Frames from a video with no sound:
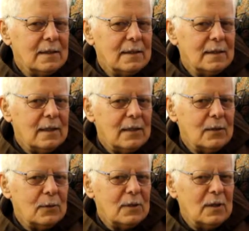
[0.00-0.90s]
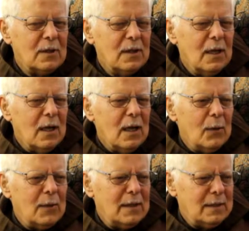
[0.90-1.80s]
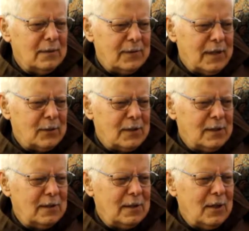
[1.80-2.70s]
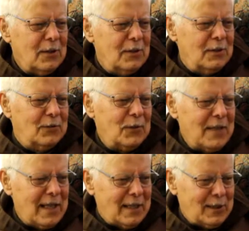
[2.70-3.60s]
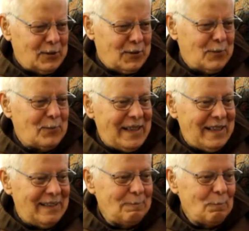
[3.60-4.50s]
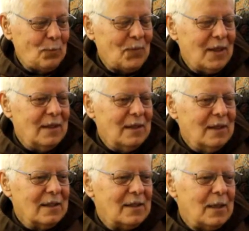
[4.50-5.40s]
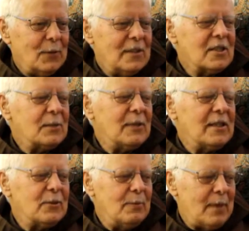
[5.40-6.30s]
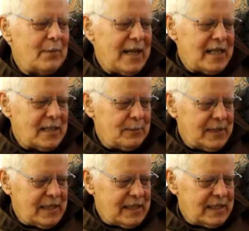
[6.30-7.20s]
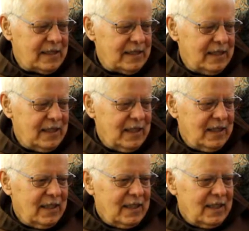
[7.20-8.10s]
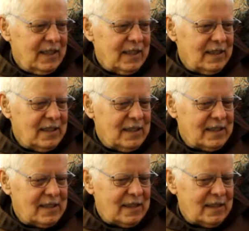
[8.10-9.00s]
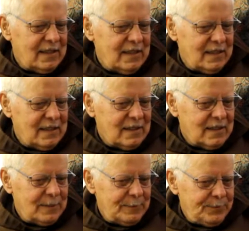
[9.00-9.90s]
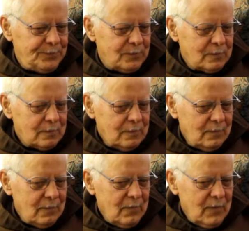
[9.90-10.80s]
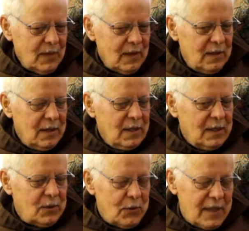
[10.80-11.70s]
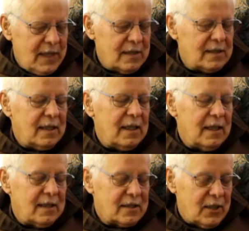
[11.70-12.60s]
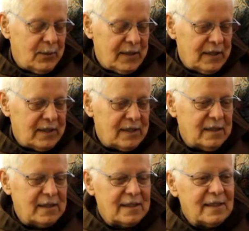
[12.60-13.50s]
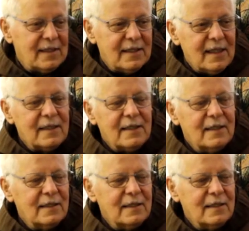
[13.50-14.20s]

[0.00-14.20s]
And I thought, I wonder if I could still go for that, I should have been. So I went to speak to my parish priest, and he said, um, at your age now and so many years and that,